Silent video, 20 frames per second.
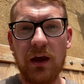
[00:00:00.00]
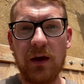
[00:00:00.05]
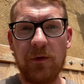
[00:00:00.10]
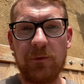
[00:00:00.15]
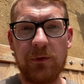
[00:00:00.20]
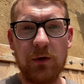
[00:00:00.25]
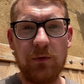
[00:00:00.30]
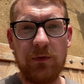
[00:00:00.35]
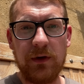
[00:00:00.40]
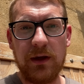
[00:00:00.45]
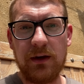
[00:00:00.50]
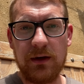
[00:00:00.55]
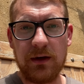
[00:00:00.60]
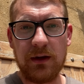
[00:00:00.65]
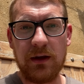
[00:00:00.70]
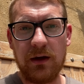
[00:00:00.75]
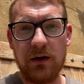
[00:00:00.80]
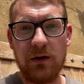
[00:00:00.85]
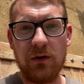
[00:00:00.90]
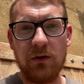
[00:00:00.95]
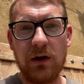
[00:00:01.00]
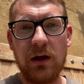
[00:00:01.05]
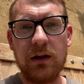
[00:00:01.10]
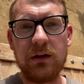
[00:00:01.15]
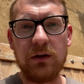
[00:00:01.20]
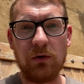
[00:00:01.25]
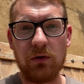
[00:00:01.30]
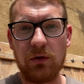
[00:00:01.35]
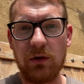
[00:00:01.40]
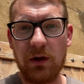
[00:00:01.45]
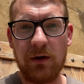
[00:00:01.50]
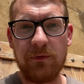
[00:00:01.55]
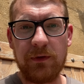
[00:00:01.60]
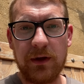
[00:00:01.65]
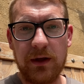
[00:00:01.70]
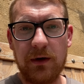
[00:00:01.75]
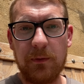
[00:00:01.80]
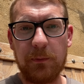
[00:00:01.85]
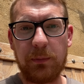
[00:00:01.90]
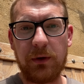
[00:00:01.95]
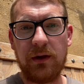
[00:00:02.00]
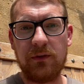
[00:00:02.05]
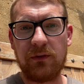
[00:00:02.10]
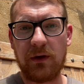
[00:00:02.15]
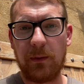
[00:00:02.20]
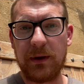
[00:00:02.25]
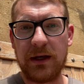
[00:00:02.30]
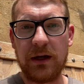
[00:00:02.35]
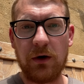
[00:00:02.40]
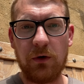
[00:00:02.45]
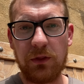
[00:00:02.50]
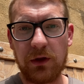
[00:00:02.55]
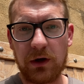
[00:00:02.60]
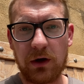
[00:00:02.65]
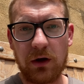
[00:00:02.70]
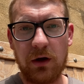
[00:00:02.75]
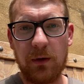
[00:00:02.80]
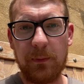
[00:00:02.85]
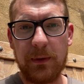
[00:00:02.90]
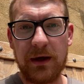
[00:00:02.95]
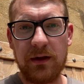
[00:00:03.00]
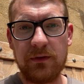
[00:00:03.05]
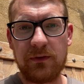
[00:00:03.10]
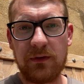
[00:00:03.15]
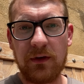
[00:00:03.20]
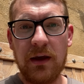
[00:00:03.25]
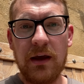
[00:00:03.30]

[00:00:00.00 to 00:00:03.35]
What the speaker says: If you've eaten here and you love it, please let me know in the comments.